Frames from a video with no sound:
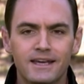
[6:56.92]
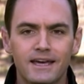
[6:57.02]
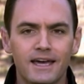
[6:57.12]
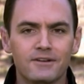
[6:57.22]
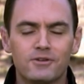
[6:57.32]

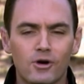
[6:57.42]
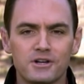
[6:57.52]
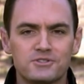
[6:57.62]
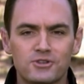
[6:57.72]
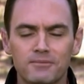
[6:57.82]
And, of
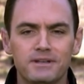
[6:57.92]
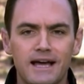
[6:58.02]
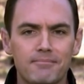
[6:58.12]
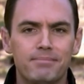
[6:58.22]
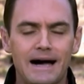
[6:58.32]
course, Trump did
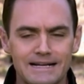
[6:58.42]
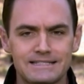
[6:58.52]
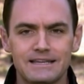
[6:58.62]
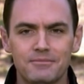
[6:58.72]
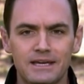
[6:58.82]
not box
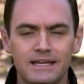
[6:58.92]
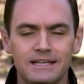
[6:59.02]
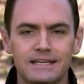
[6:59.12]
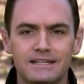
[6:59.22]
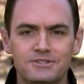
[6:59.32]
them
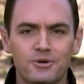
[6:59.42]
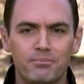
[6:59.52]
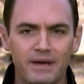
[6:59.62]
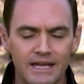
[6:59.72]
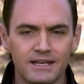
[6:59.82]
into
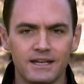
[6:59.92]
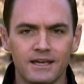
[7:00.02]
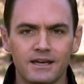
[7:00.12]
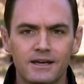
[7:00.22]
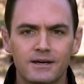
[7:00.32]

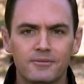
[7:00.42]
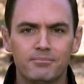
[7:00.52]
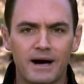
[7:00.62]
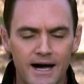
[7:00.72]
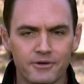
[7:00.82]
abandoning
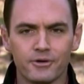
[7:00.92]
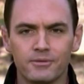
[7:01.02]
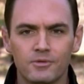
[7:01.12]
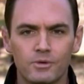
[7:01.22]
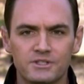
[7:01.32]

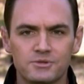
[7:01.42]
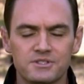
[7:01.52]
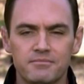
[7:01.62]
Bagram, which was a